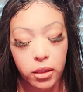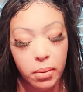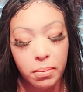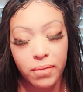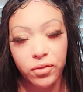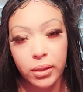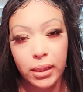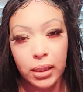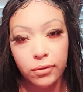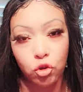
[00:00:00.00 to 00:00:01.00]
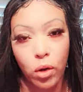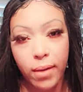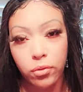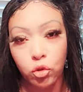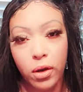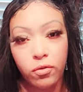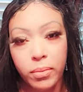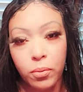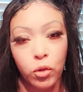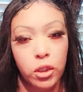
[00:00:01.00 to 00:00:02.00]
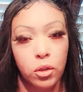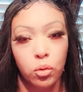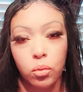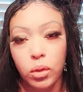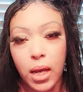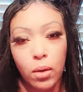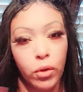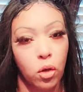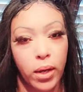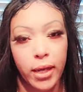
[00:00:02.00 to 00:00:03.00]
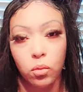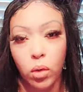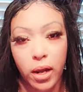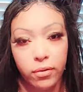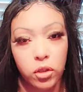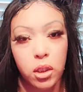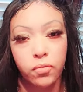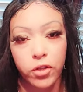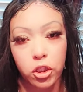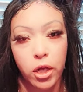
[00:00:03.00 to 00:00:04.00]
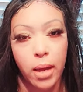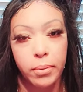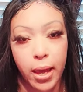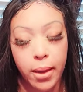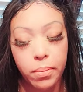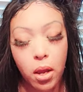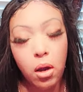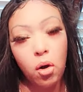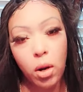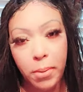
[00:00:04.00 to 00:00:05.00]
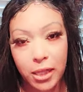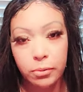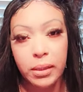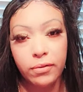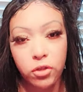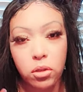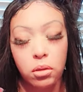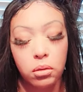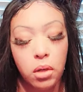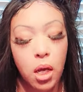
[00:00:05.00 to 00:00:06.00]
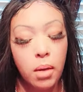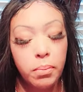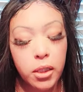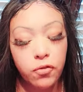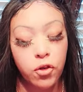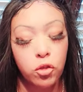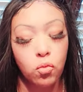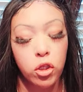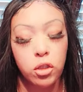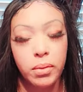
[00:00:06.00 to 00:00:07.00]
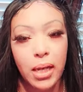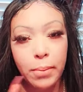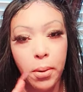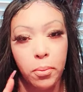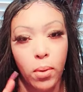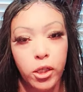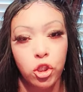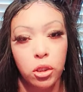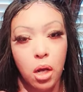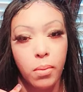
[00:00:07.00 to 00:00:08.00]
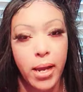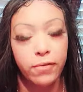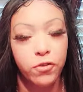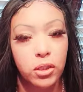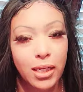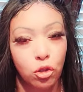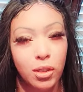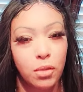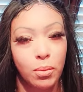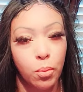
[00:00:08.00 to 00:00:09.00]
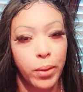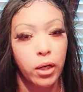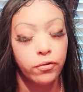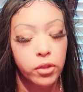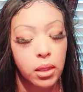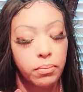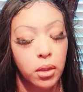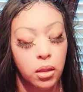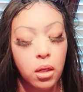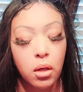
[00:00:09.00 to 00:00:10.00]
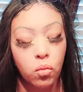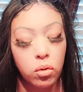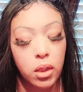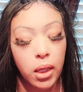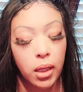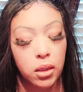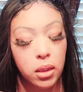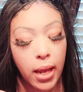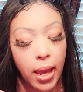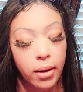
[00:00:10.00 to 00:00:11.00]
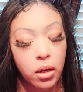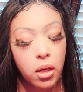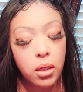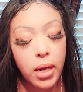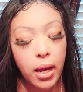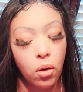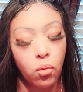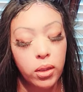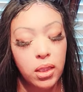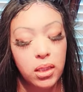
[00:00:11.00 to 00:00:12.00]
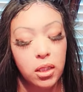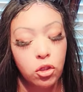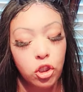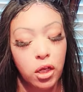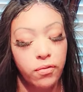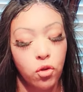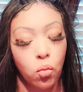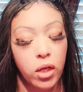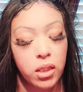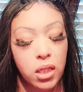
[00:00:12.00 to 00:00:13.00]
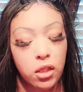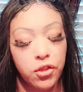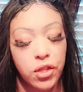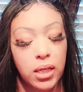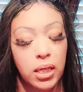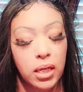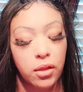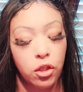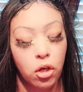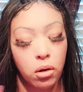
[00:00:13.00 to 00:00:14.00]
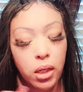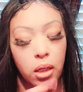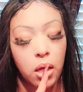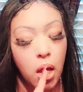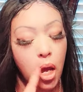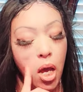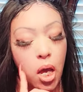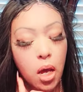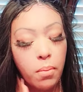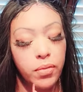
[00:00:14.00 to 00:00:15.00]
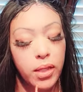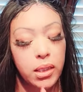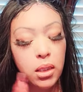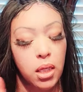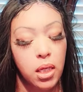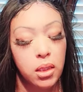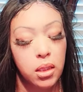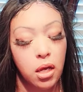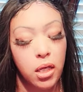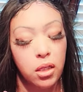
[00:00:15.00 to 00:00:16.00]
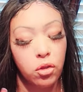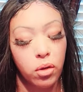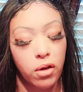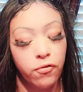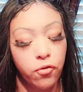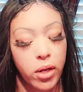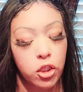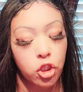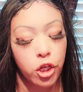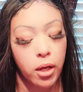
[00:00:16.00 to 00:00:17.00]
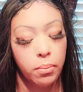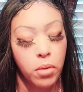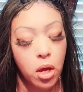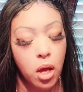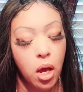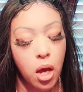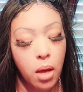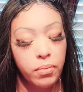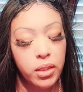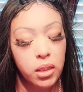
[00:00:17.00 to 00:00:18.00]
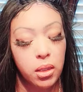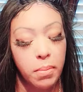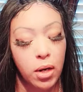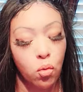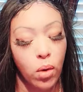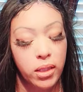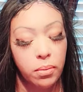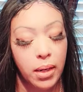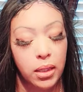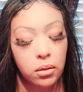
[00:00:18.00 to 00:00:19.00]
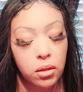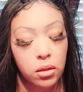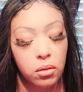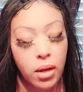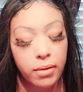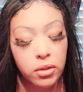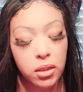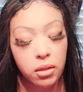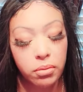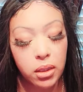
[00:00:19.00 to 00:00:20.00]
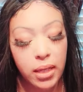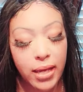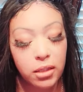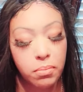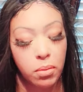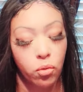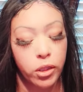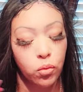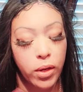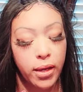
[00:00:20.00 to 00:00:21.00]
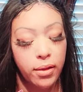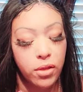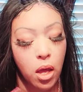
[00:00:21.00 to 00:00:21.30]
Somebody might have to leave, travel, travel maybe with the dude, got to relocate, whatever, for this job, okay? Or possibly even school. But this feels more to me like preparation, all right? feels like you need to be preparing for something. We'll dig into that. Now, with this energy of the wanting, the thinking, and the yearning, um, this is either a friendship, um, this is somebody who has somebody has serious ass memories with.